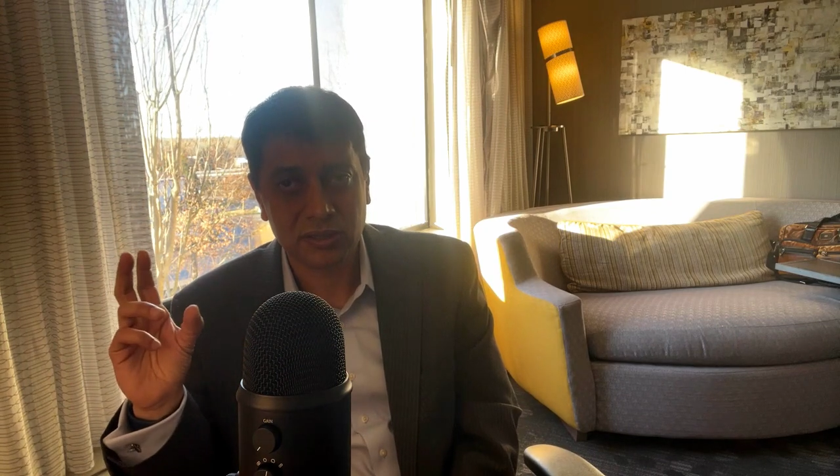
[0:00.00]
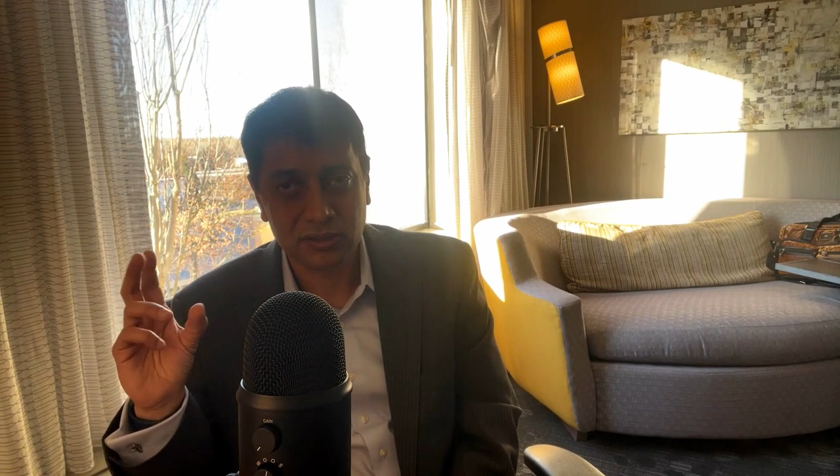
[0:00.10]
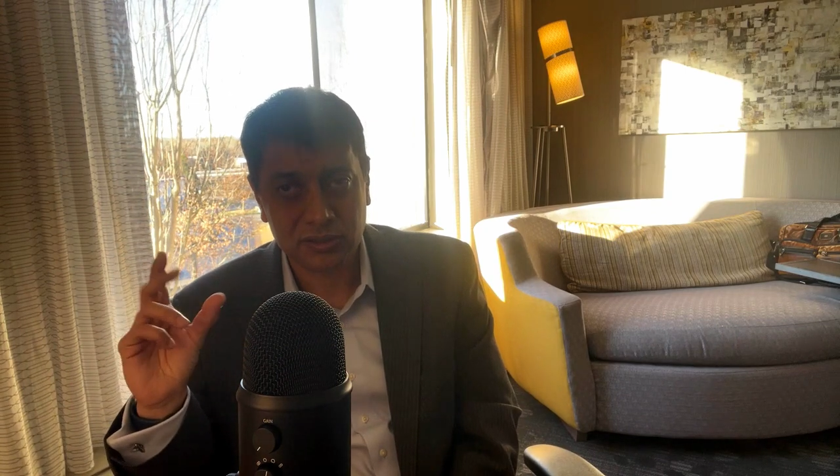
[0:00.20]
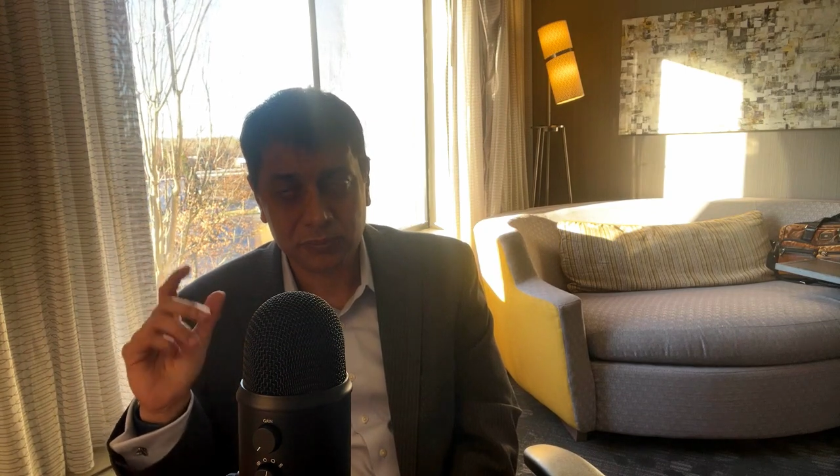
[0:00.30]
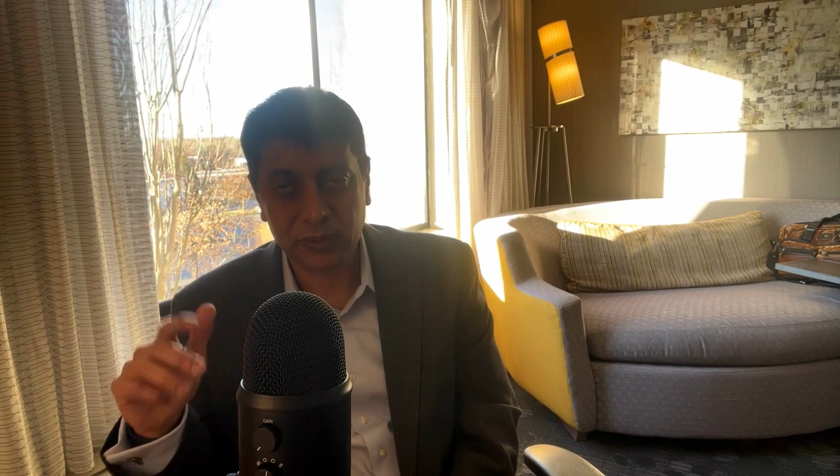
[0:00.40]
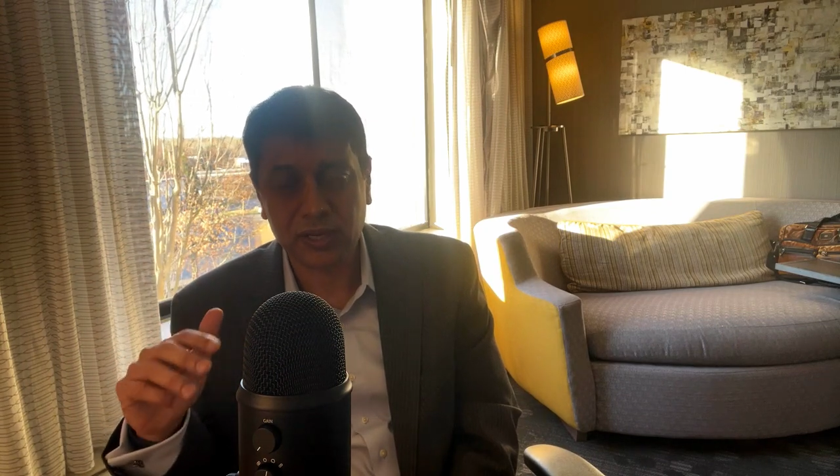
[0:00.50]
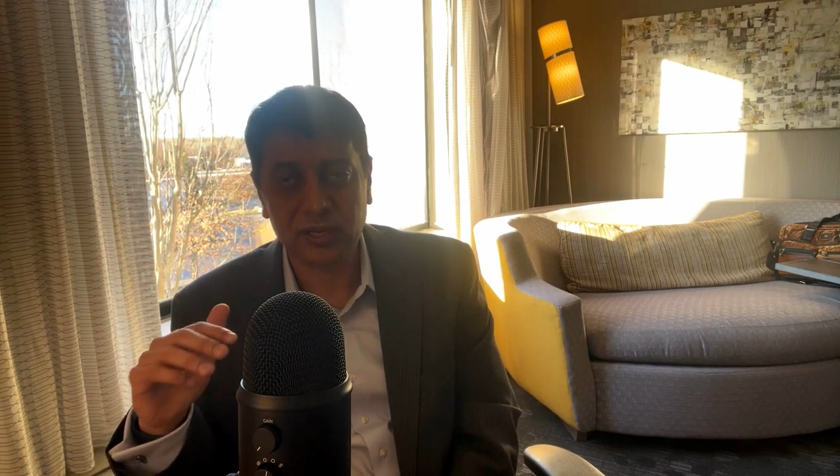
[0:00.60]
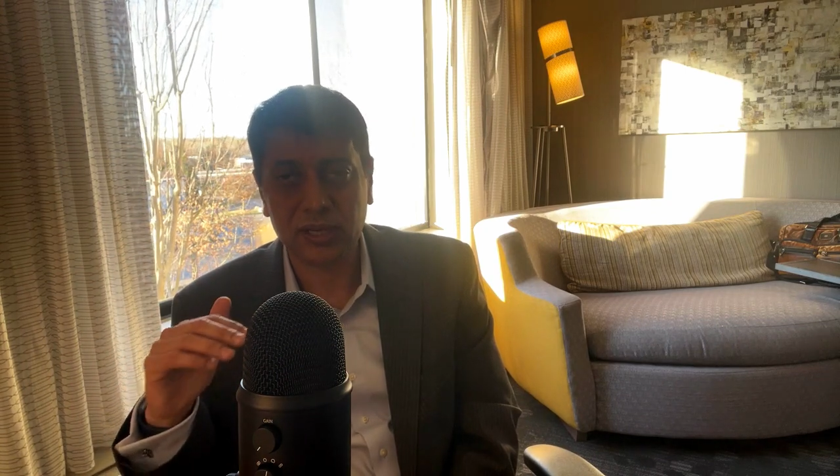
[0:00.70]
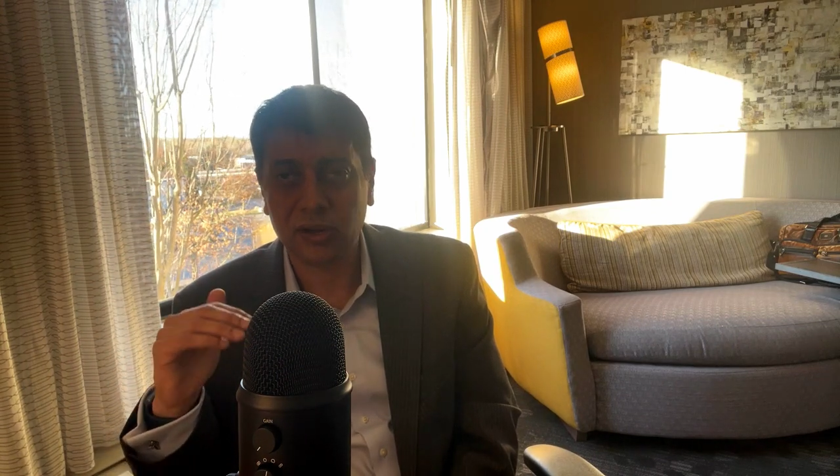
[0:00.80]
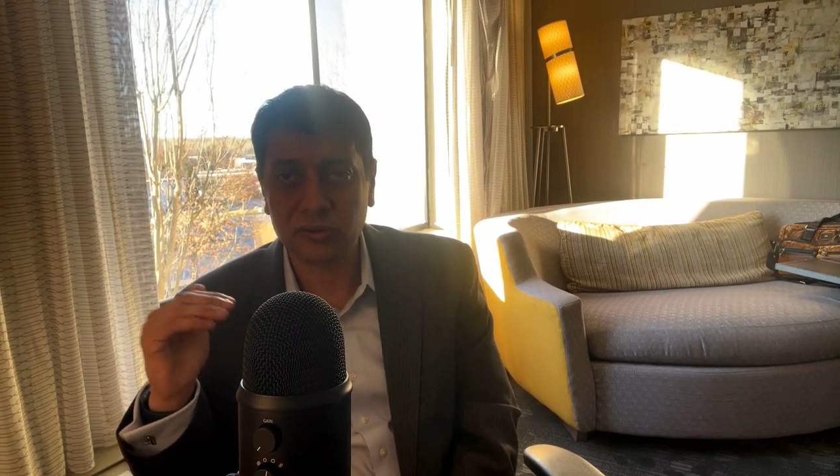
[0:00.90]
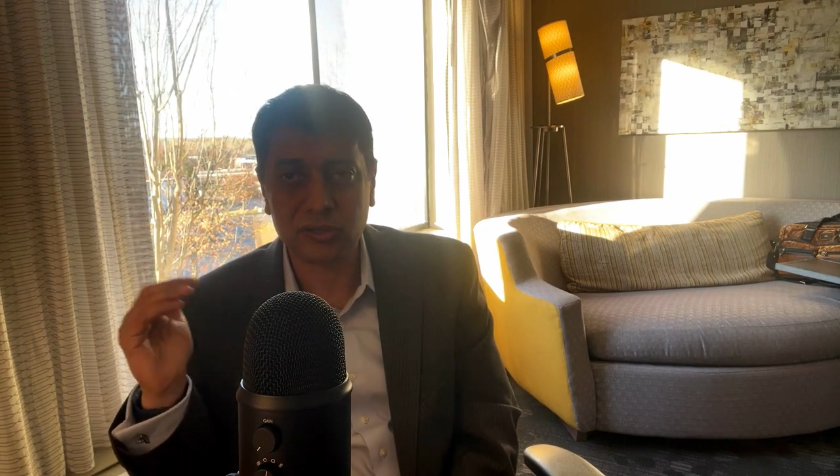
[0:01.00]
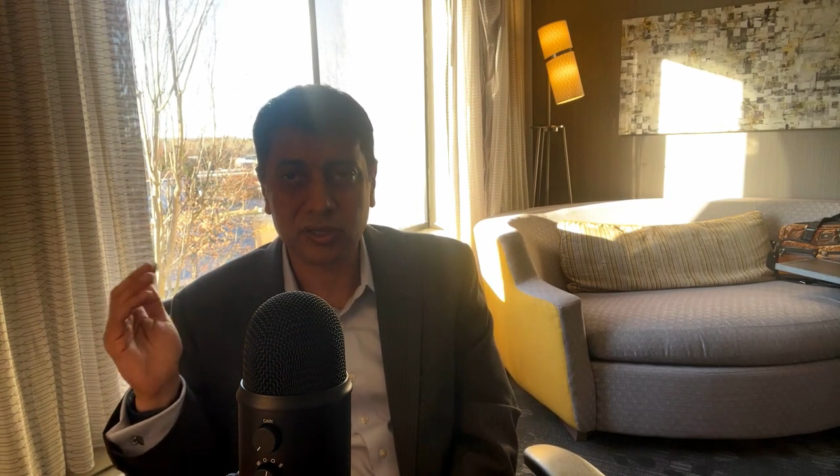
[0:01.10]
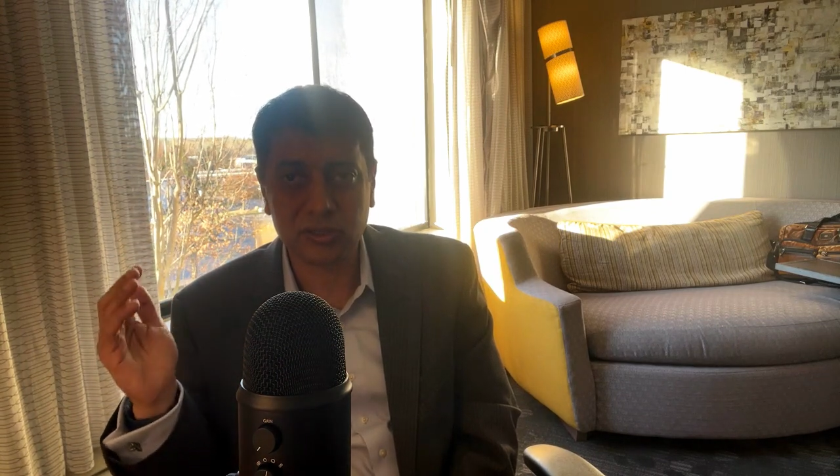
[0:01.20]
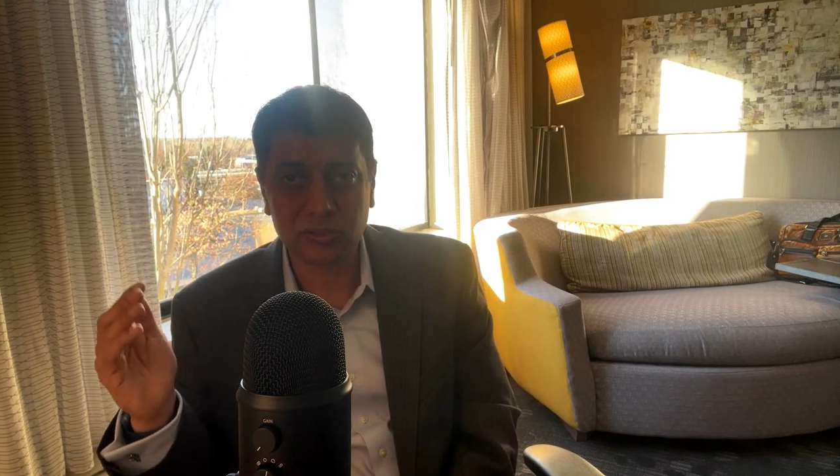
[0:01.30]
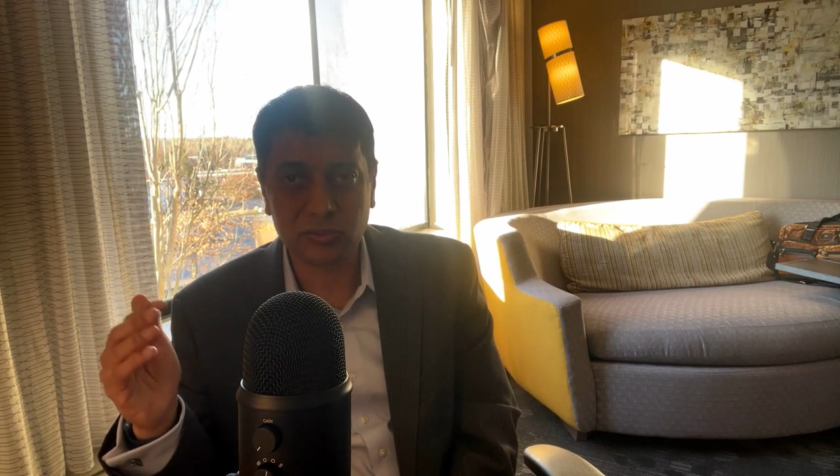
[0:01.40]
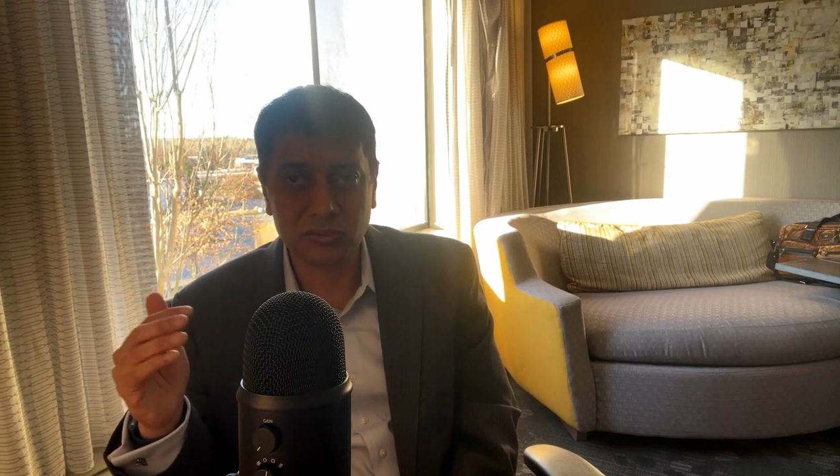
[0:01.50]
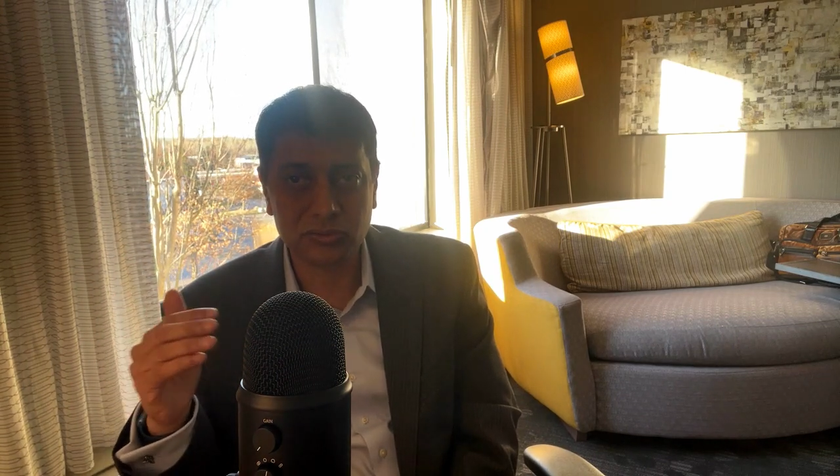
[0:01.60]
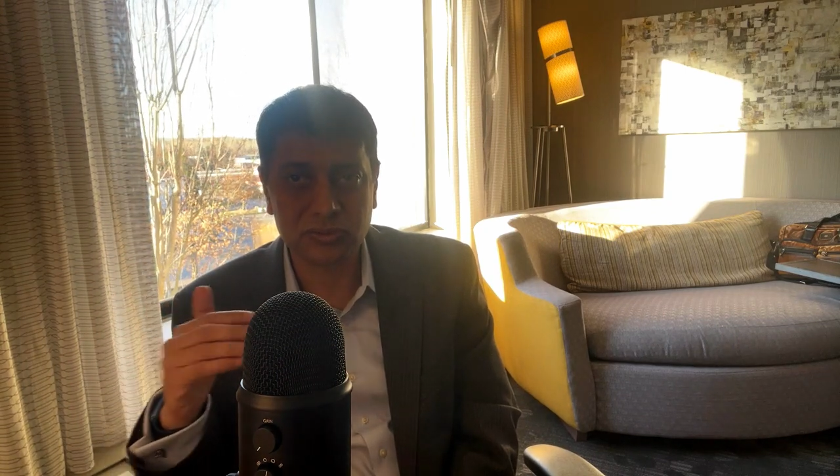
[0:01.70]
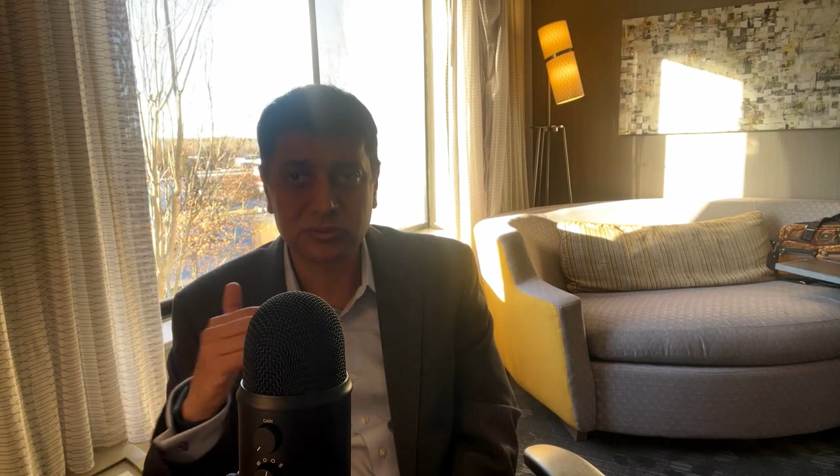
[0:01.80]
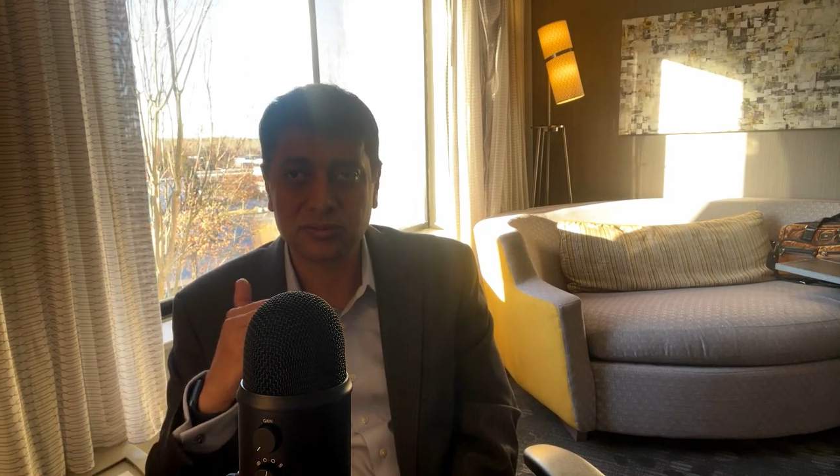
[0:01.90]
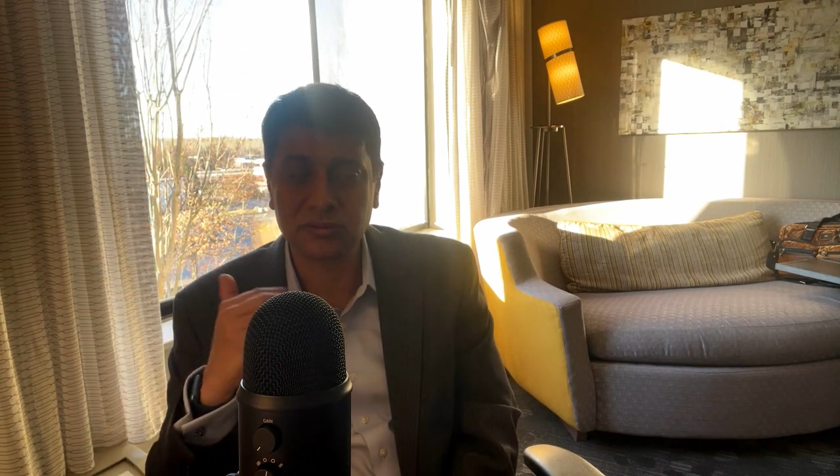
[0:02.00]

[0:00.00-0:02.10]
typically how you can use